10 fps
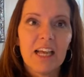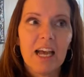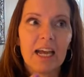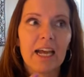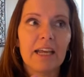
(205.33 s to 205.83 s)

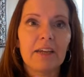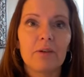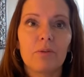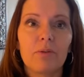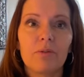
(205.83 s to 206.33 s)

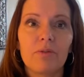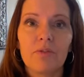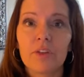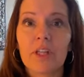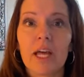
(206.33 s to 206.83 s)
I
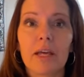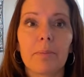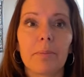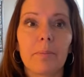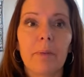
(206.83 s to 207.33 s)
feel
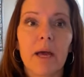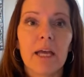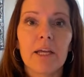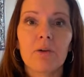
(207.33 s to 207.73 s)
like my